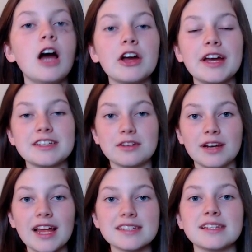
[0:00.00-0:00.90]
Okay, so
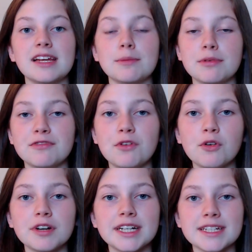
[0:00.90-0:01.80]
lastly,
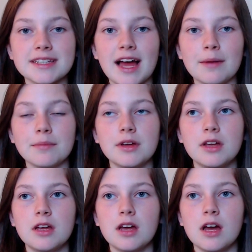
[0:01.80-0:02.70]
before an exam,
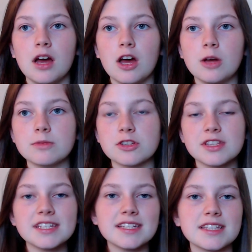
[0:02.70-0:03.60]
so
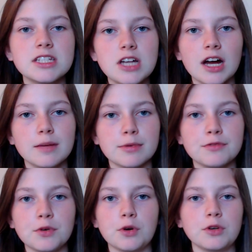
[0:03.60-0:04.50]
this is the night
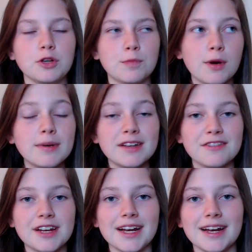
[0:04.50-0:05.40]
before, you're probably
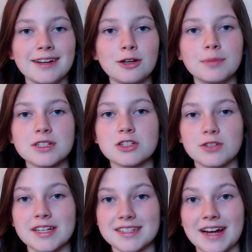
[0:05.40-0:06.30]
feeling a little bit
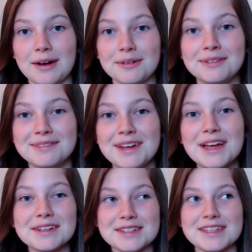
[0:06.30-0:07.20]
stressed out,
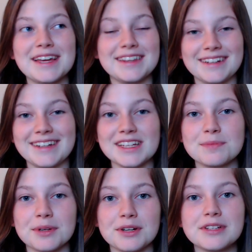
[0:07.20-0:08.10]
to say the least,
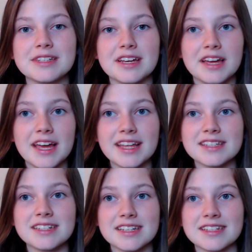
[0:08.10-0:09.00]
because
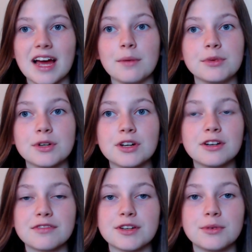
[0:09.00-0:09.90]
it's an exam. You're
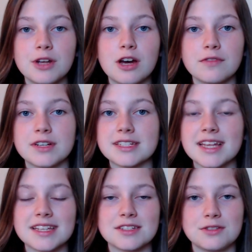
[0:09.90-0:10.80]
gonna feel nervous.
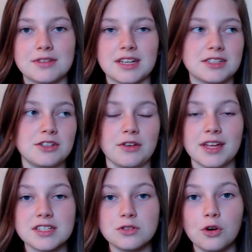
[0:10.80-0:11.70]

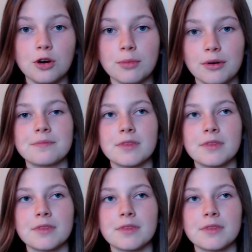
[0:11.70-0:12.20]
That's normal.